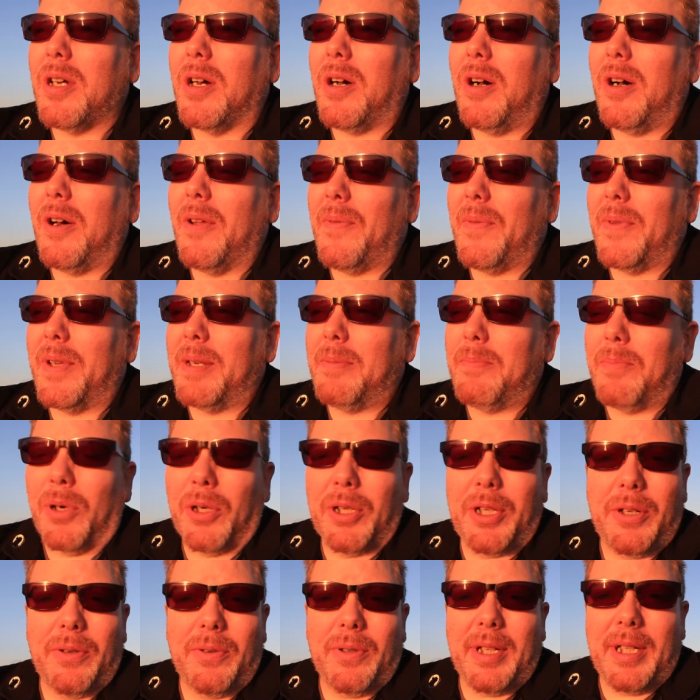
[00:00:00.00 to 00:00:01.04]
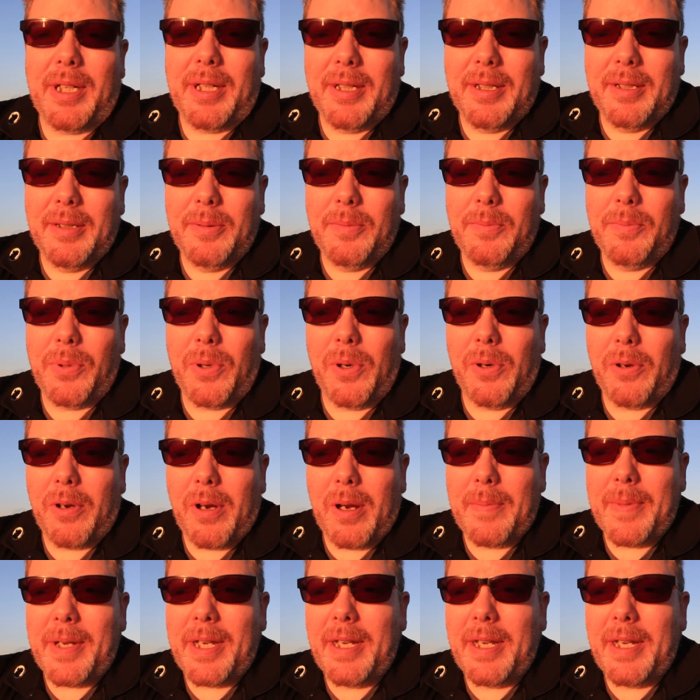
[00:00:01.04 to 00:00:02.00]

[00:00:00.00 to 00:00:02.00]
on the Mercury program.